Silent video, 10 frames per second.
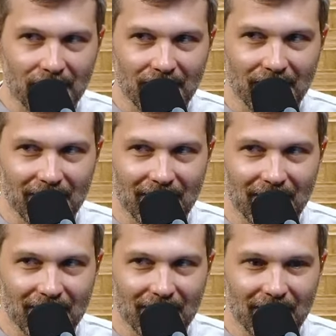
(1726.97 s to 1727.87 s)
Yeah.
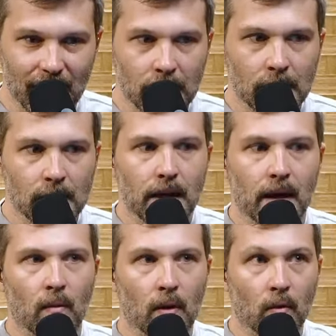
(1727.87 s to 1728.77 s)

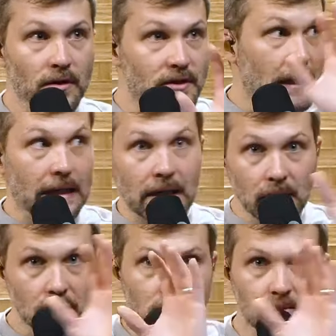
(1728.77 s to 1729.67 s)
And what we're saying
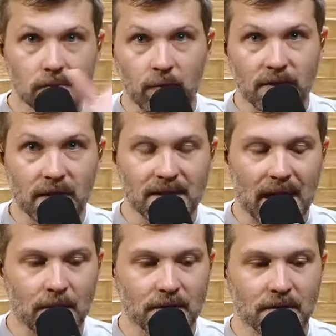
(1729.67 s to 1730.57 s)
when we say the
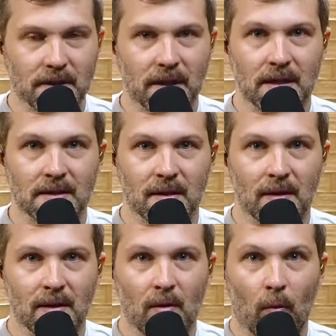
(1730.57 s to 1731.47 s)
time is urgent is
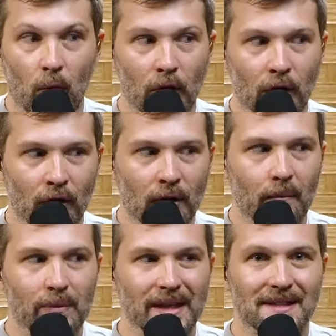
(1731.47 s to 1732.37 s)
we're
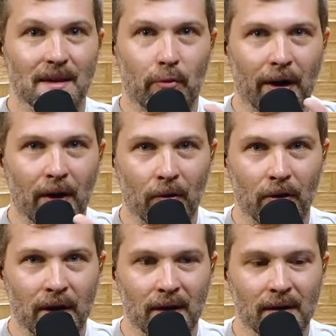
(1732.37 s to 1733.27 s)
placing
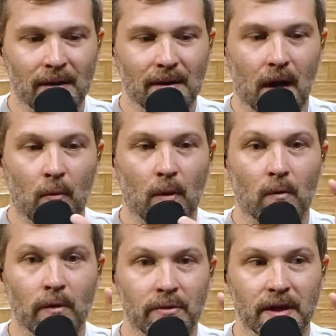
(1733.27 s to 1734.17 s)
priority on what
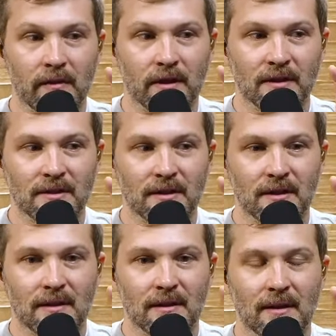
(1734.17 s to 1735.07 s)
we believe is
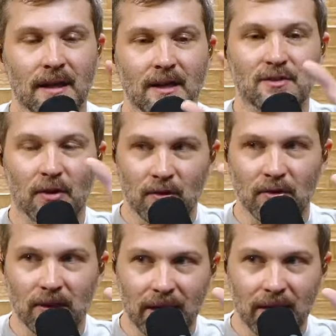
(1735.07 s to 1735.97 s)

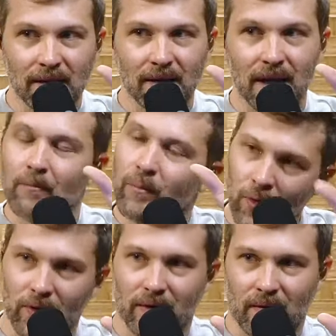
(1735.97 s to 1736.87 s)
eternally yeah.
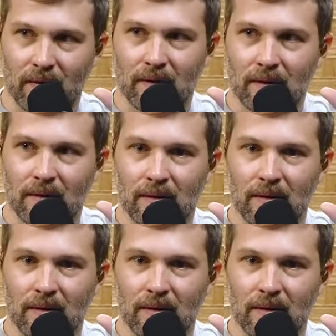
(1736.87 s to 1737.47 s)
important. Yeah.